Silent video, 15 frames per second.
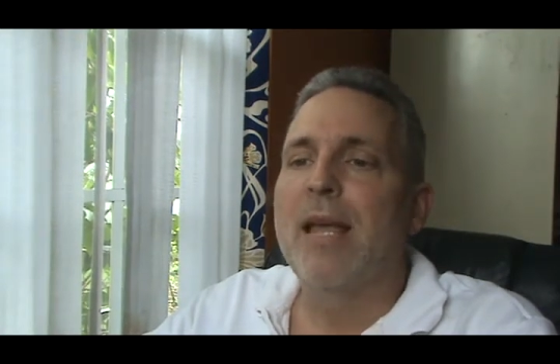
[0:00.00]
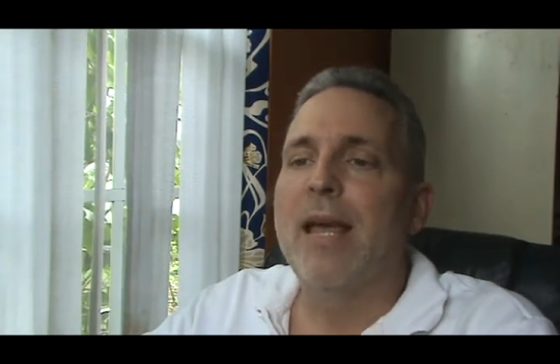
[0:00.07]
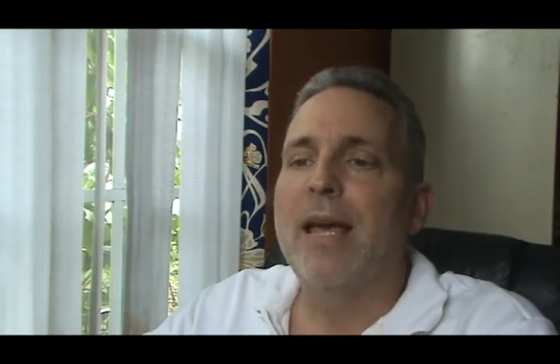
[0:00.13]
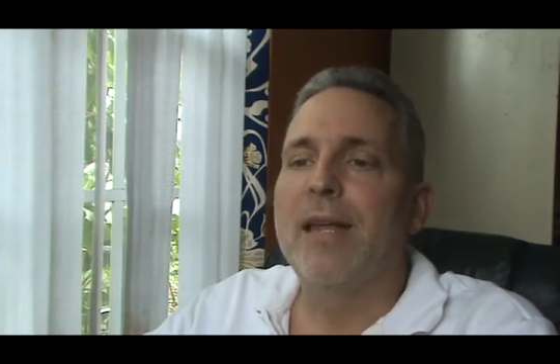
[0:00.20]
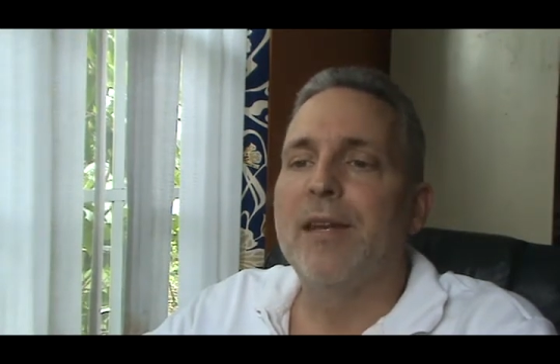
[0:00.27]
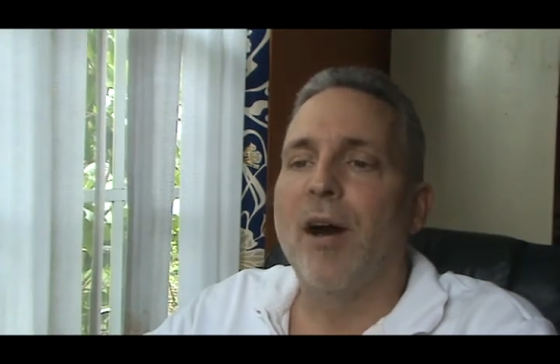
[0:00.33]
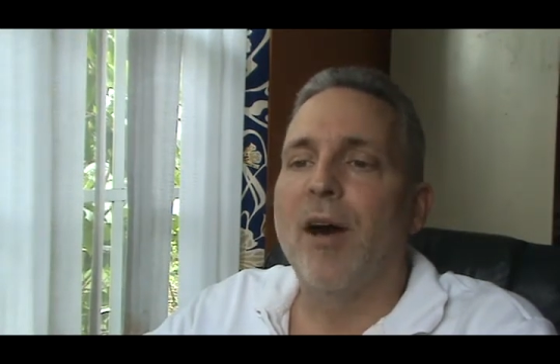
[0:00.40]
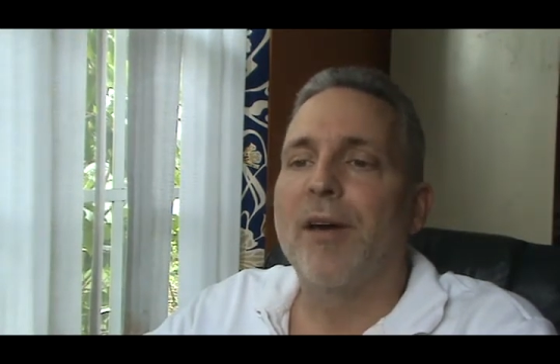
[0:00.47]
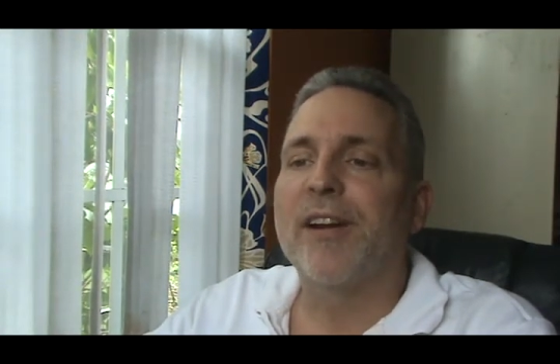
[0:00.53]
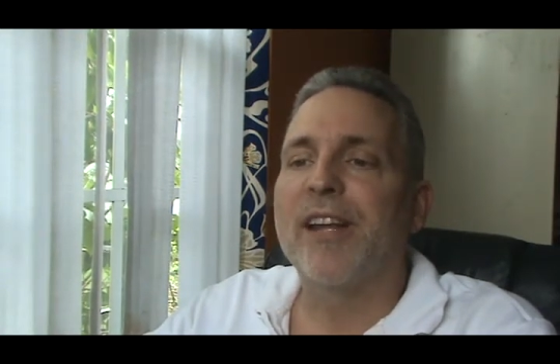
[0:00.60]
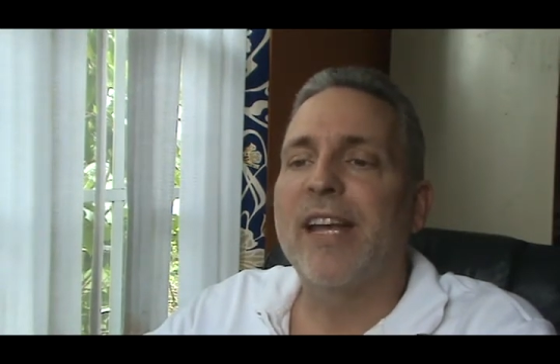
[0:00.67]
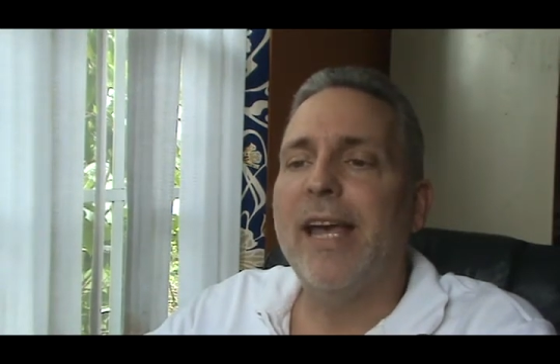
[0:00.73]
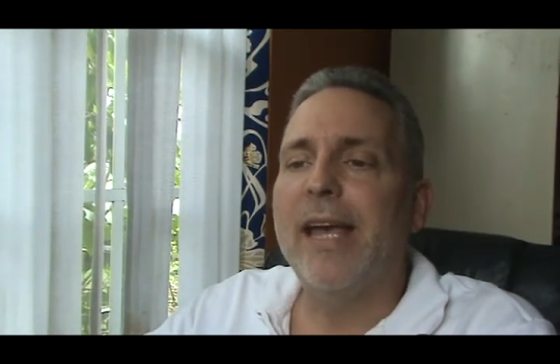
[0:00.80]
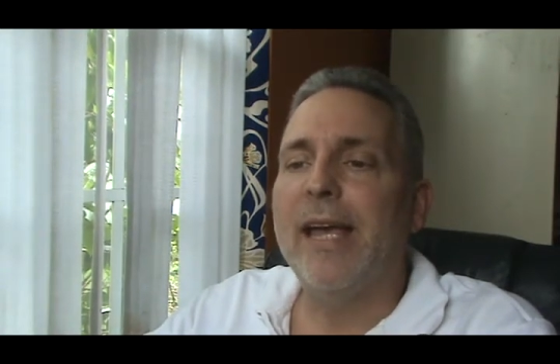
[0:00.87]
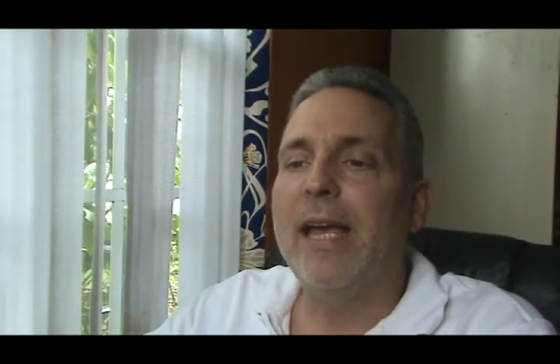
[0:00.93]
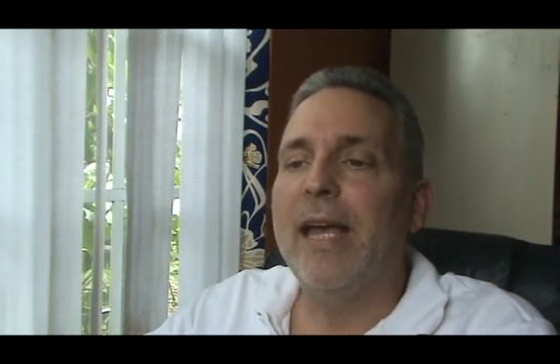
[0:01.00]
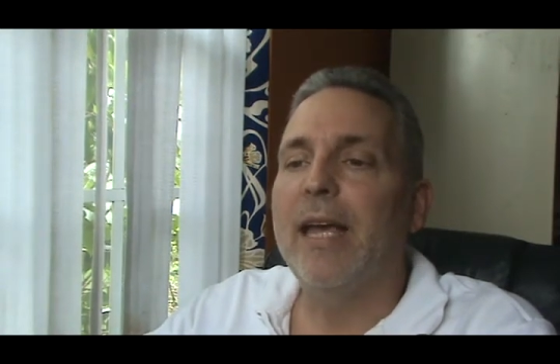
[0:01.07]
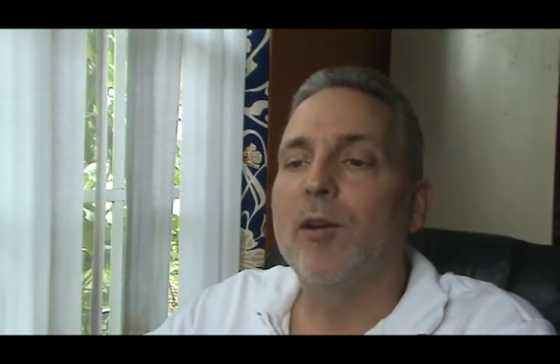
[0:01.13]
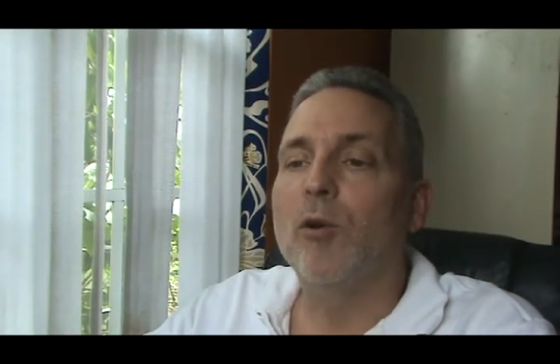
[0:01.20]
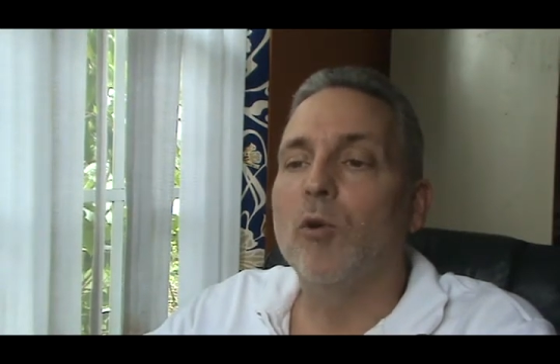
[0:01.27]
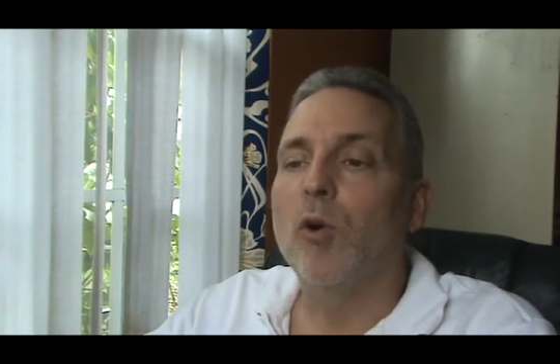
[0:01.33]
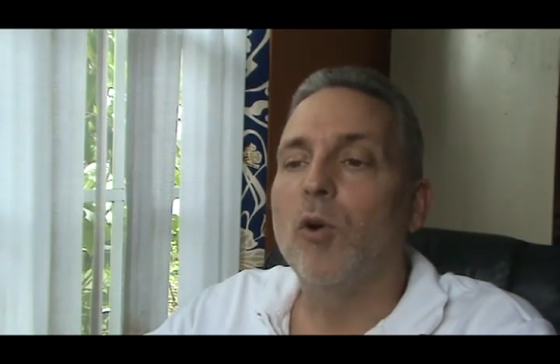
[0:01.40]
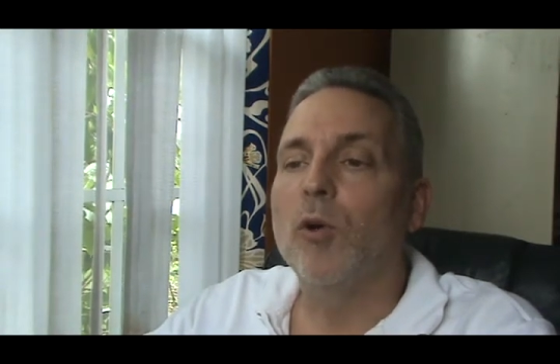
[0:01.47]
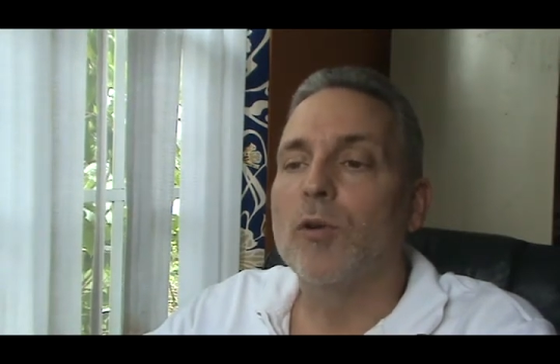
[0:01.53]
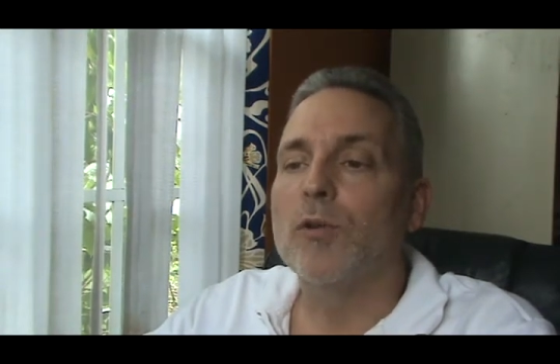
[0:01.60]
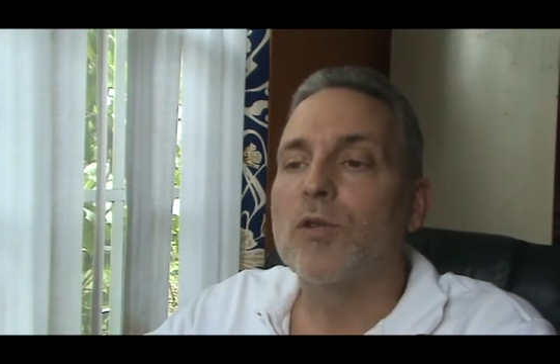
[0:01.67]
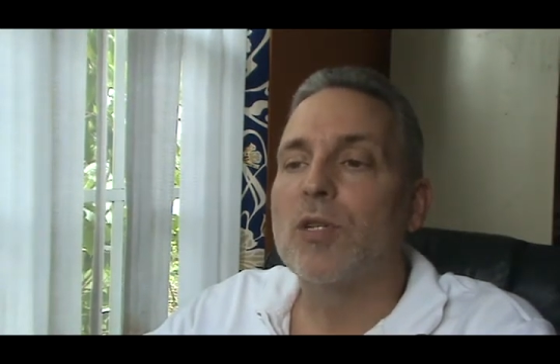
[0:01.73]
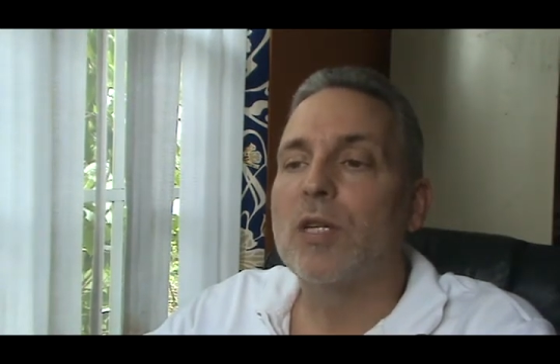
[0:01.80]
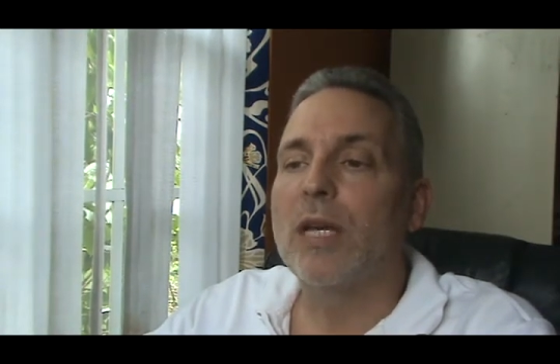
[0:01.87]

En arge enologos,